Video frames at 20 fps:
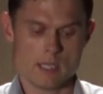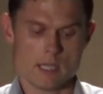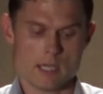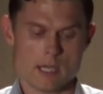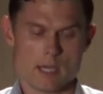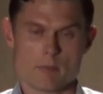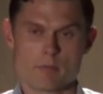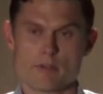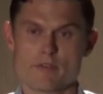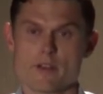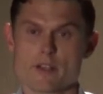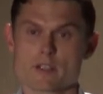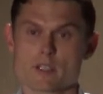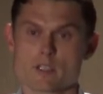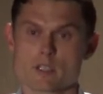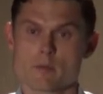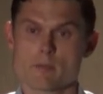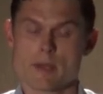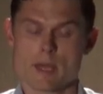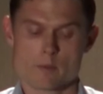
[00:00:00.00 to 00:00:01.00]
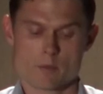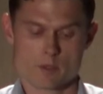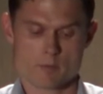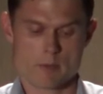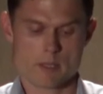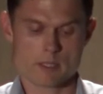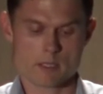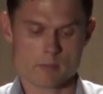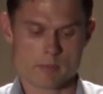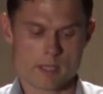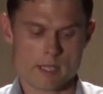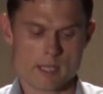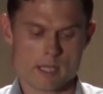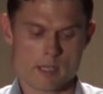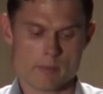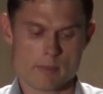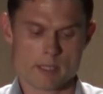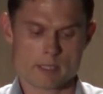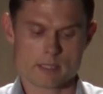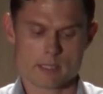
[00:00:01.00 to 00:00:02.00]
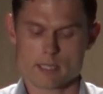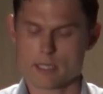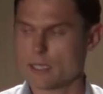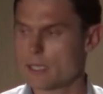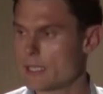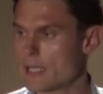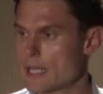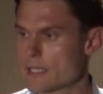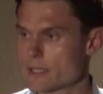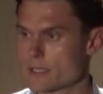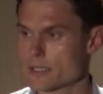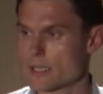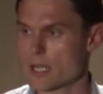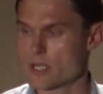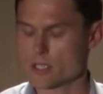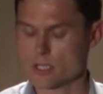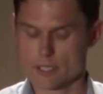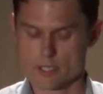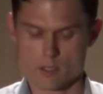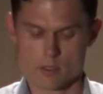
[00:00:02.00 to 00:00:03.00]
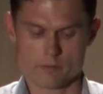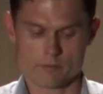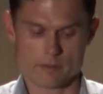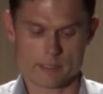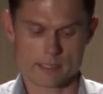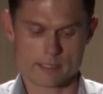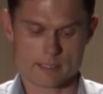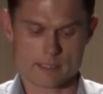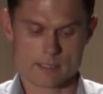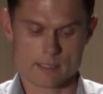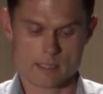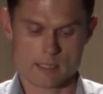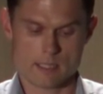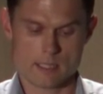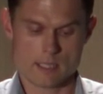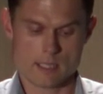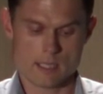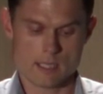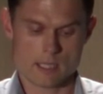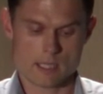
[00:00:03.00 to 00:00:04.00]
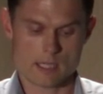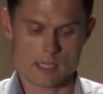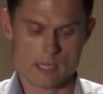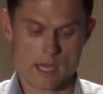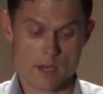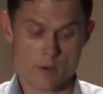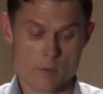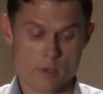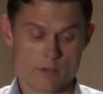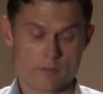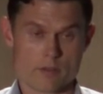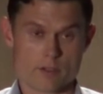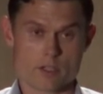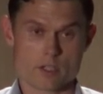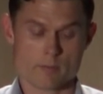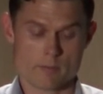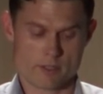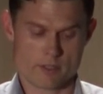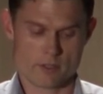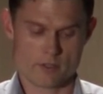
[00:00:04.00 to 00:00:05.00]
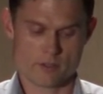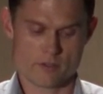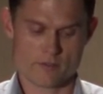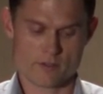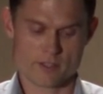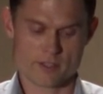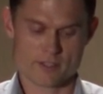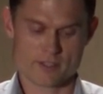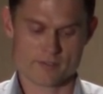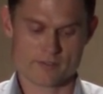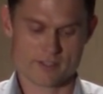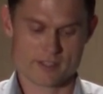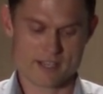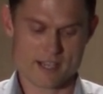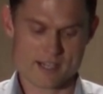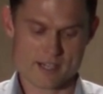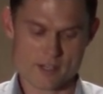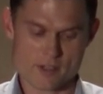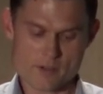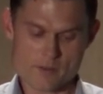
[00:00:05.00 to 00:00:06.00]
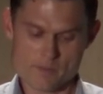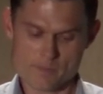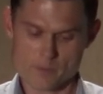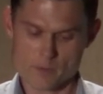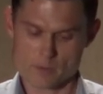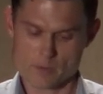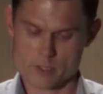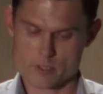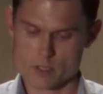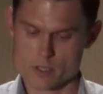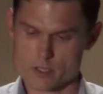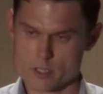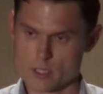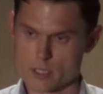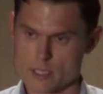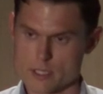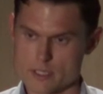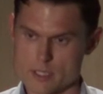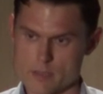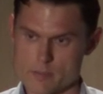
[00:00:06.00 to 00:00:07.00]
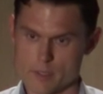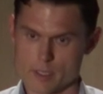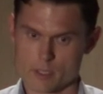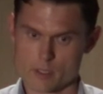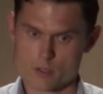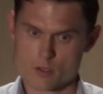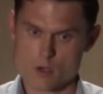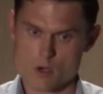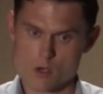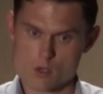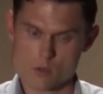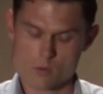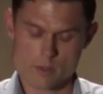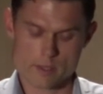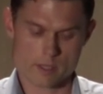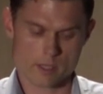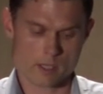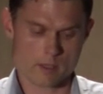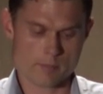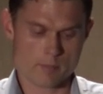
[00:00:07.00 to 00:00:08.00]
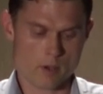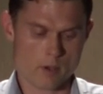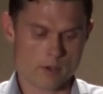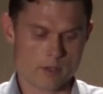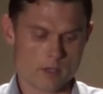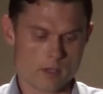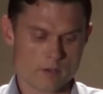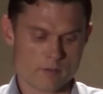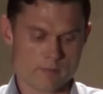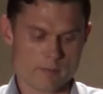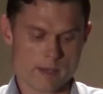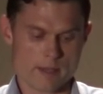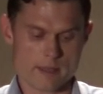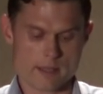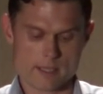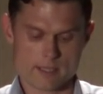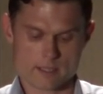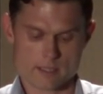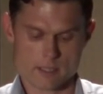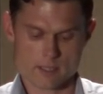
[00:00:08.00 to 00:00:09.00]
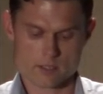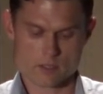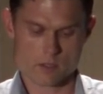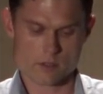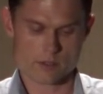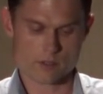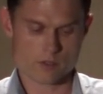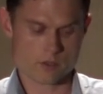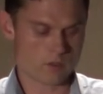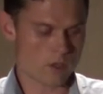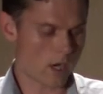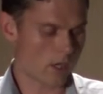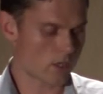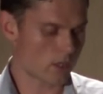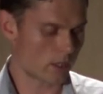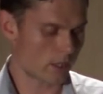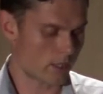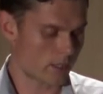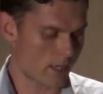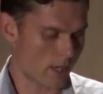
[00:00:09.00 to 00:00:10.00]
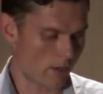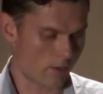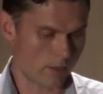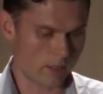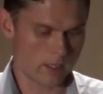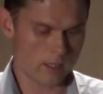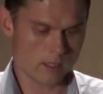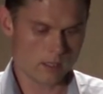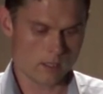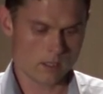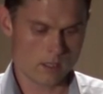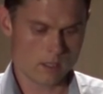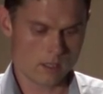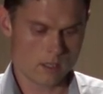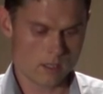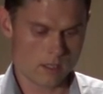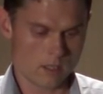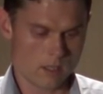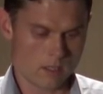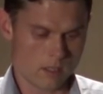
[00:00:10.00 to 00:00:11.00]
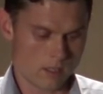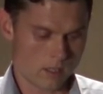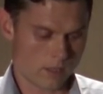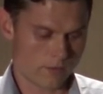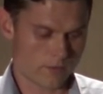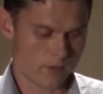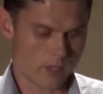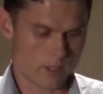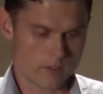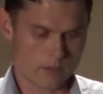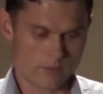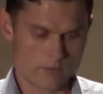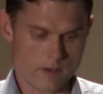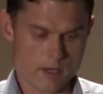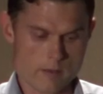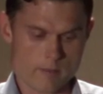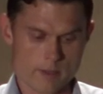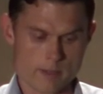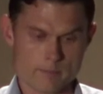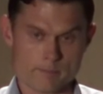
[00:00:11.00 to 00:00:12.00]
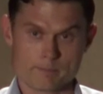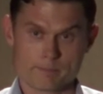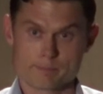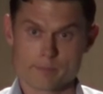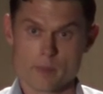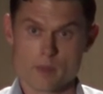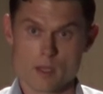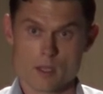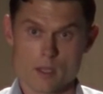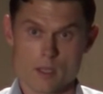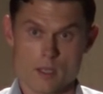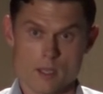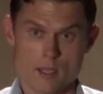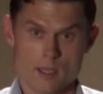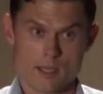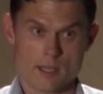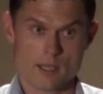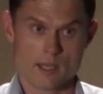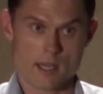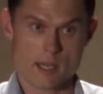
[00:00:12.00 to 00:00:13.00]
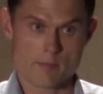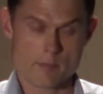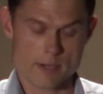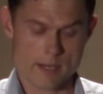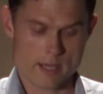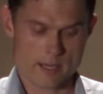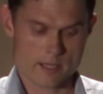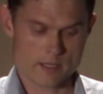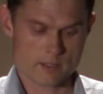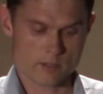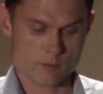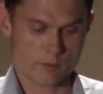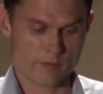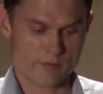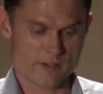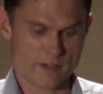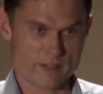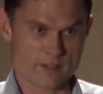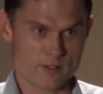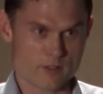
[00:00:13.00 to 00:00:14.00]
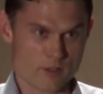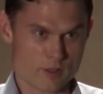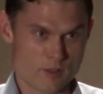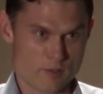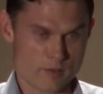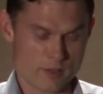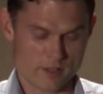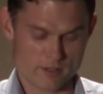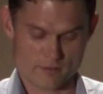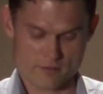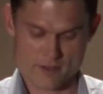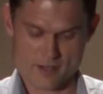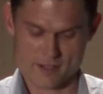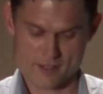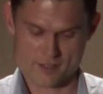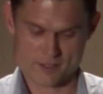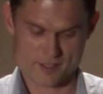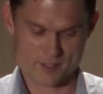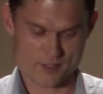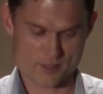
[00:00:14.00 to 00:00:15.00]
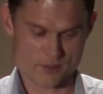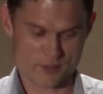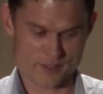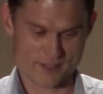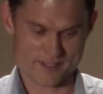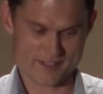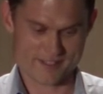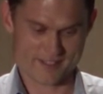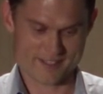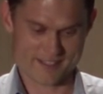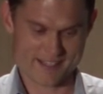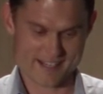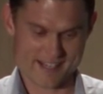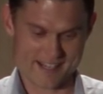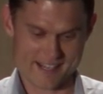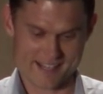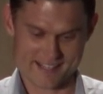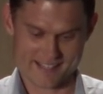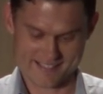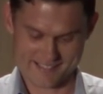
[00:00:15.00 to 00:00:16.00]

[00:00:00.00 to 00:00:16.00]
Uh, Professor Jim Mann was meant to be here, but uh, he has a scheduling conflict. Uh, I work for Jim at the University of Otago, researching glycemic control with a component of my thesis on the structural integrity of dietary fiber. Uh, and my other supervisor, Dr. Bernard Venn, is in the audience today.